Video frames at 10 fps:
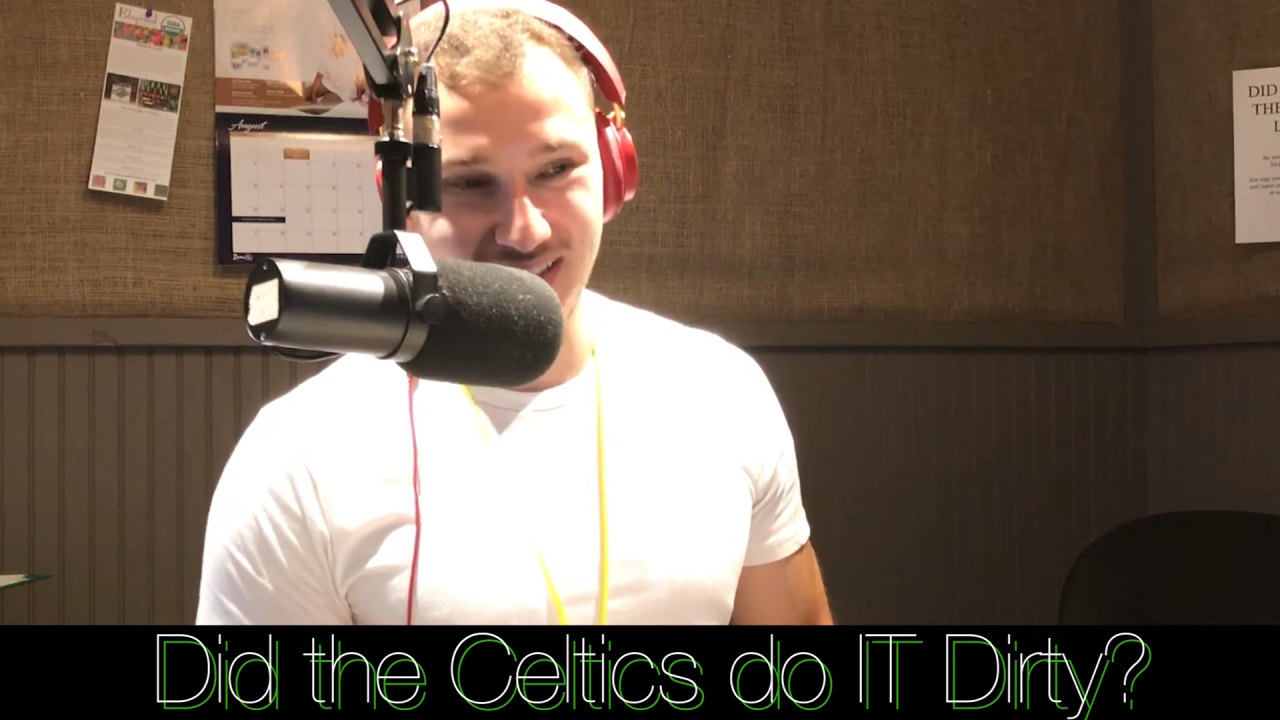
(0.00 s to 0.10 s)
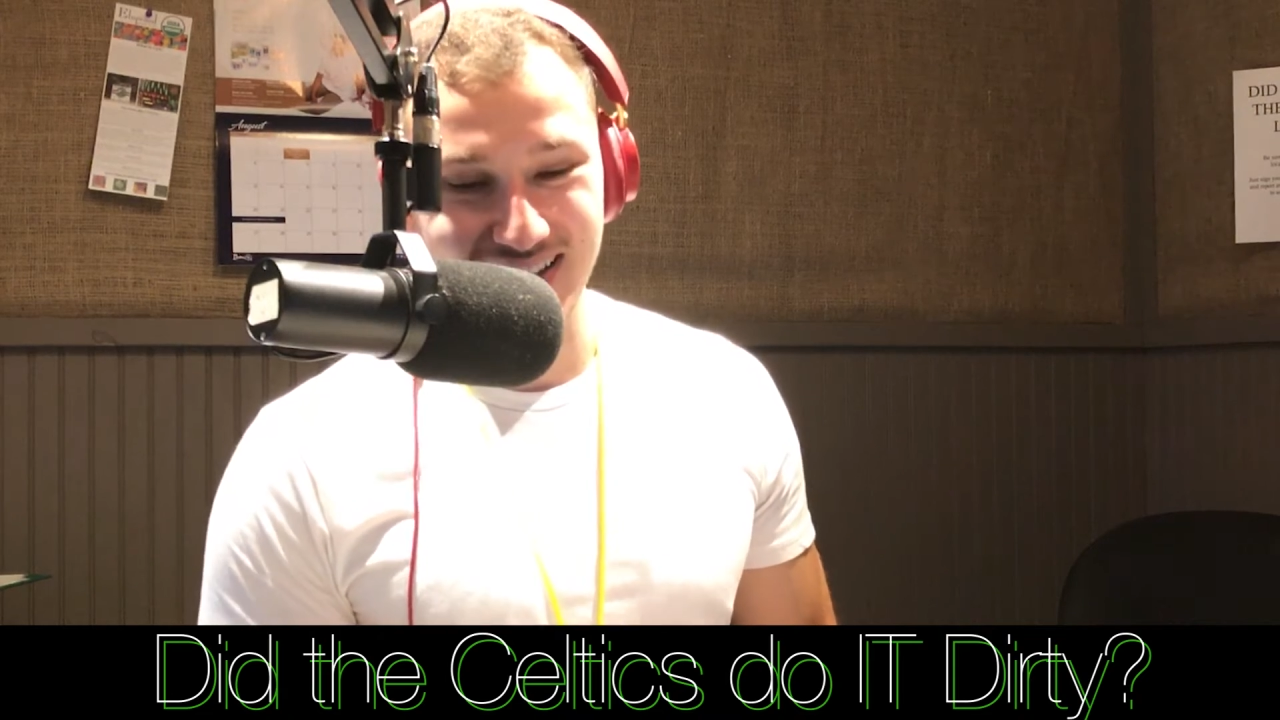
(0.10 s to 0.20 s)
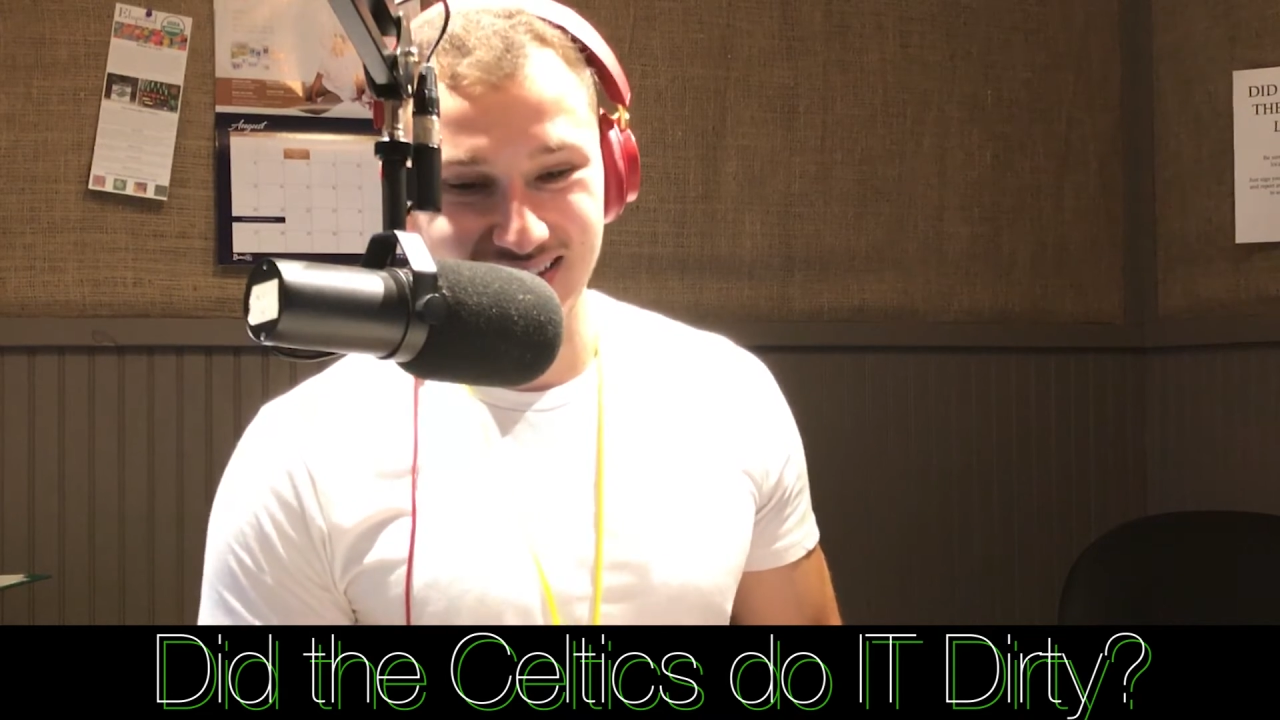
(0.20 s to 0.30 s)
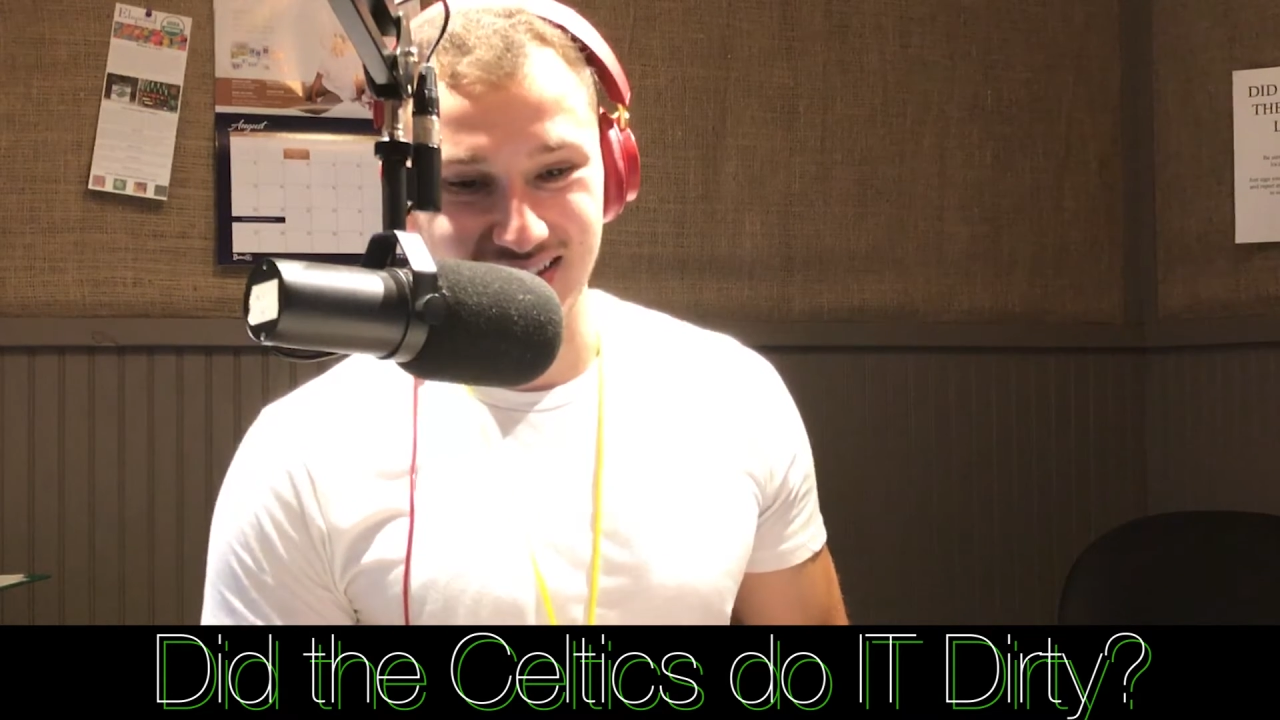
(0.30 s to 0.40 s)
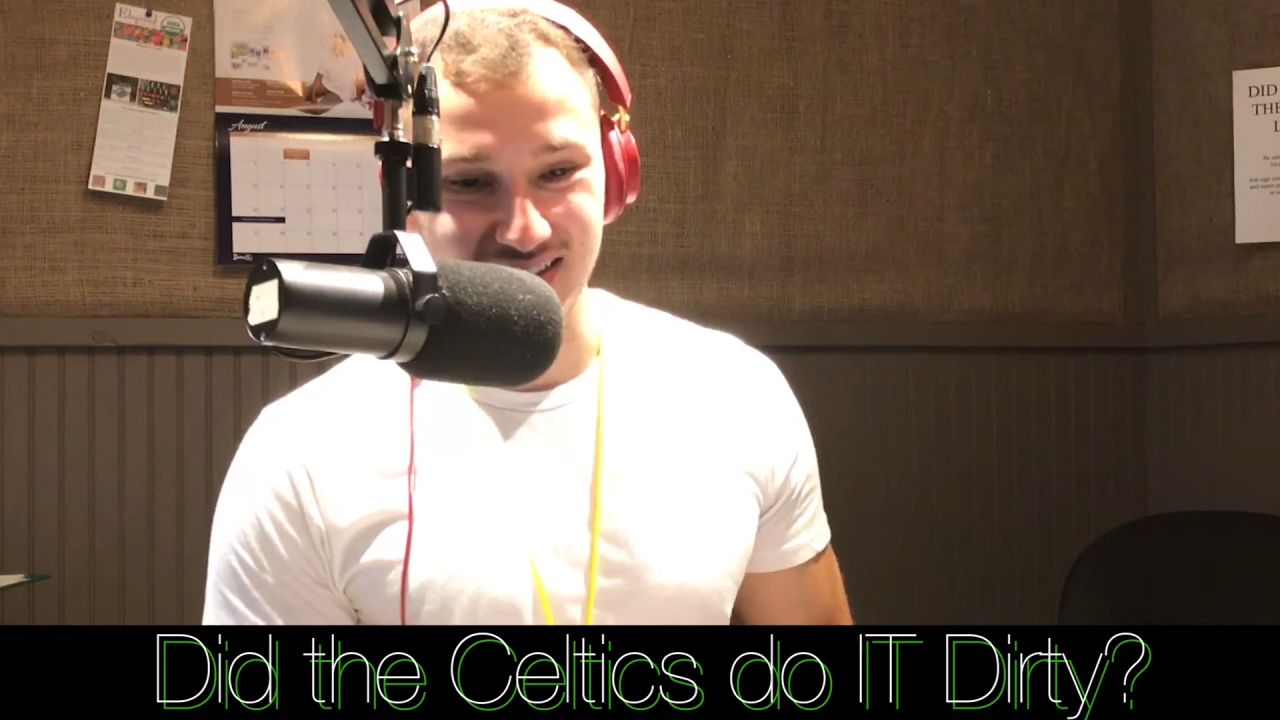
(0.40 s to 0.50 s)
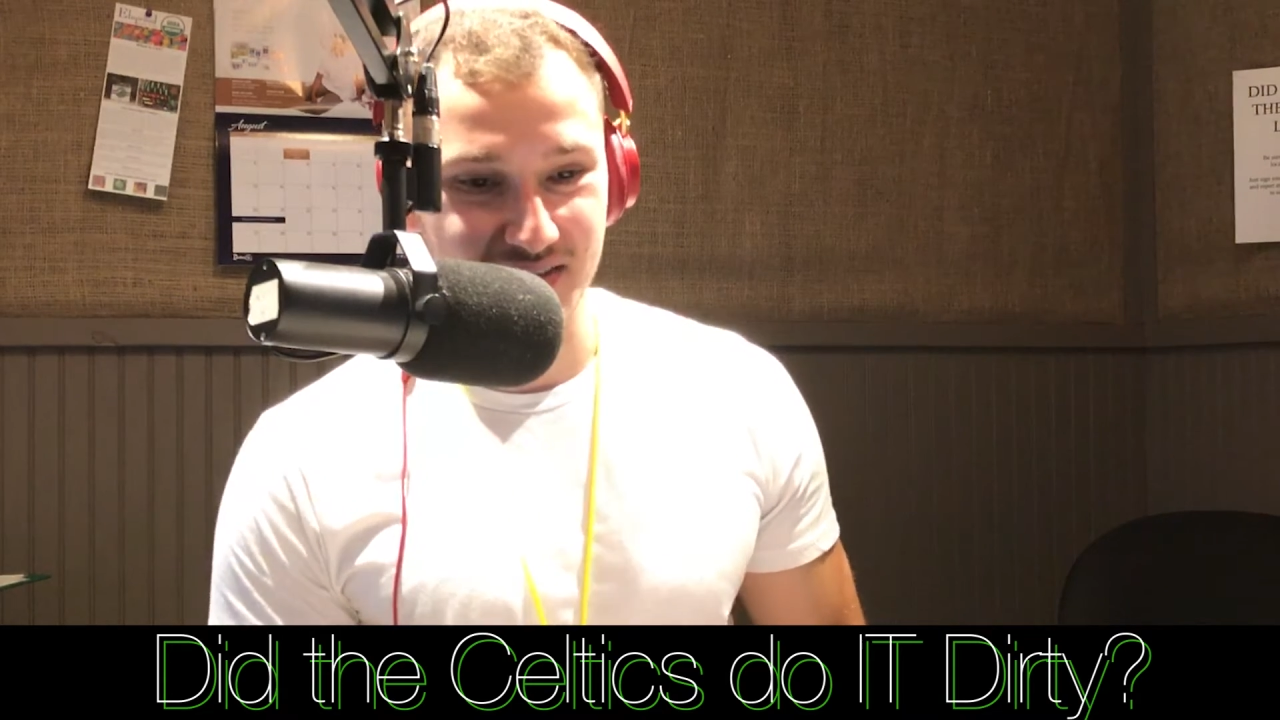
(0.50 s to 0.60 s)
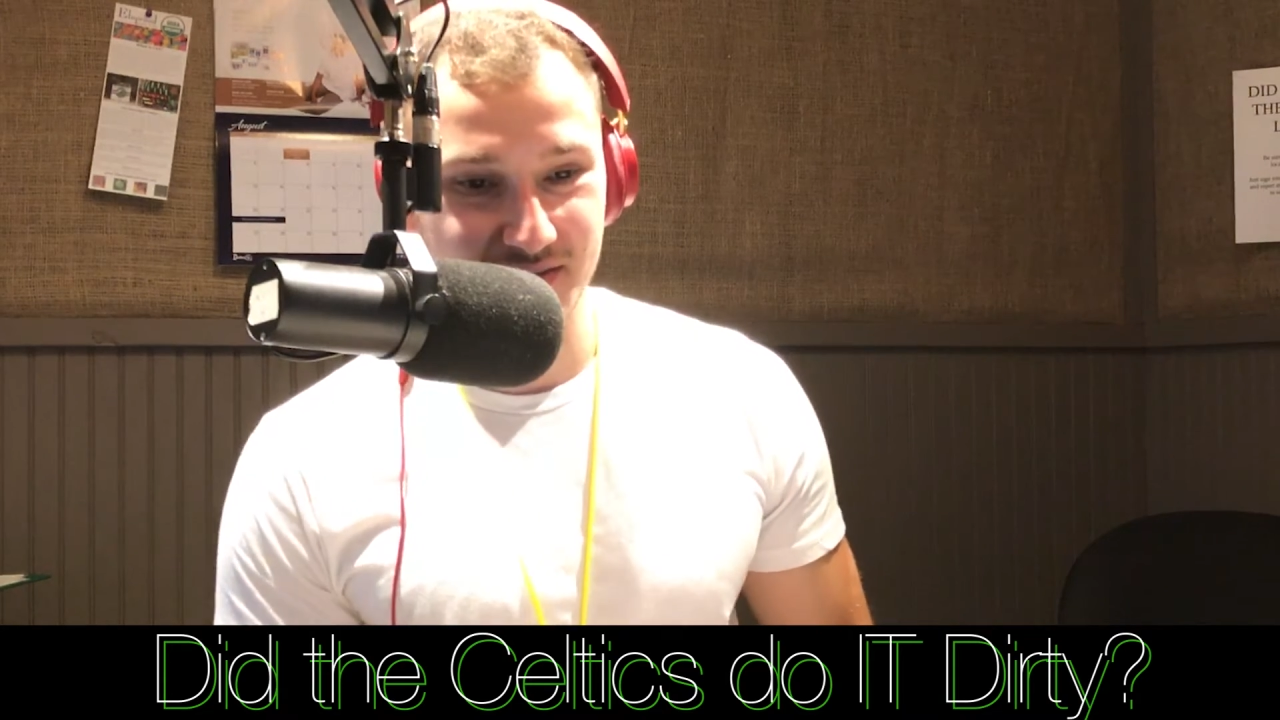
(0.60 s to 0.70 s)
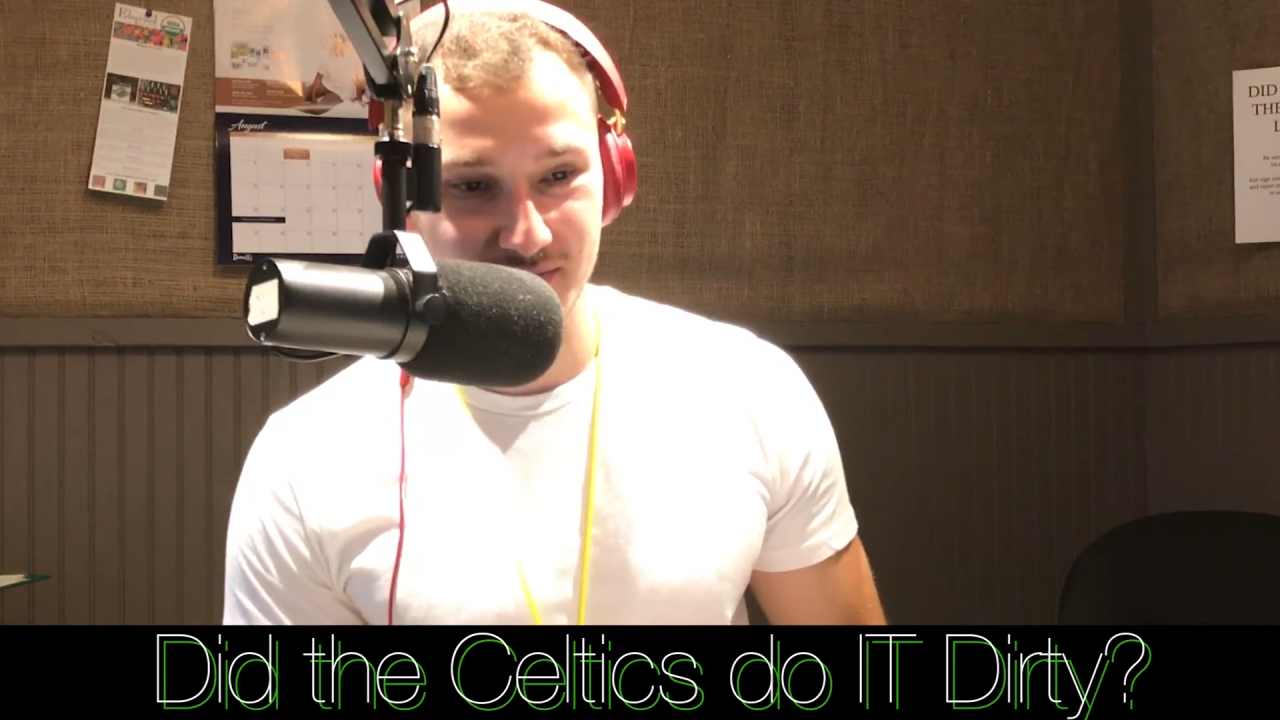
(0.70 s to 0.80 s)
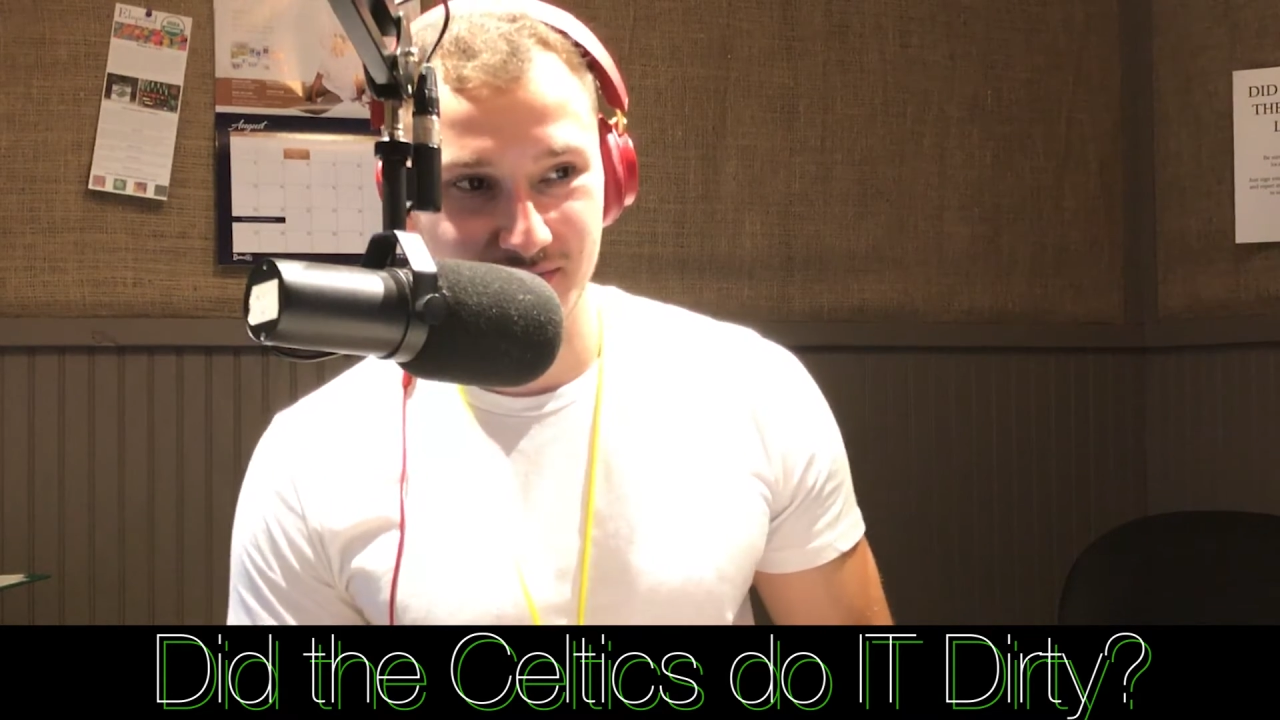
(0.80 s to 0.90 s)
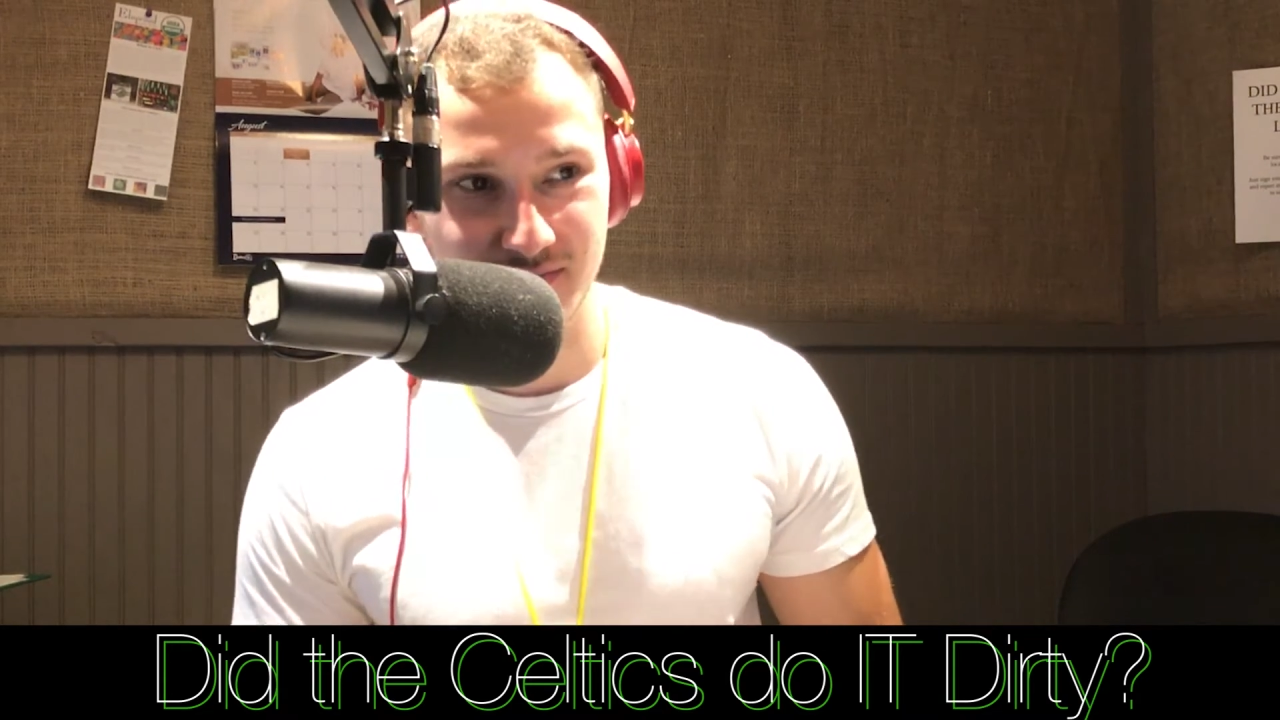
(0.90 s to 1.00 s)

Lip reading: last season.